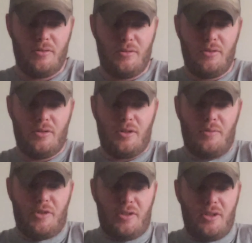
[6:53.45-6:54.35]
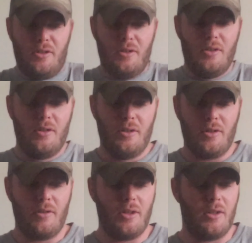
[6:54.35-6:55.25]
Oh dear God, my leg.
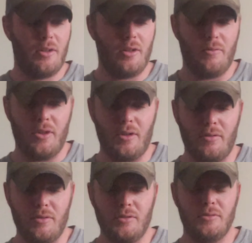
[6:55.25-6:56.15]
Okay, there we go.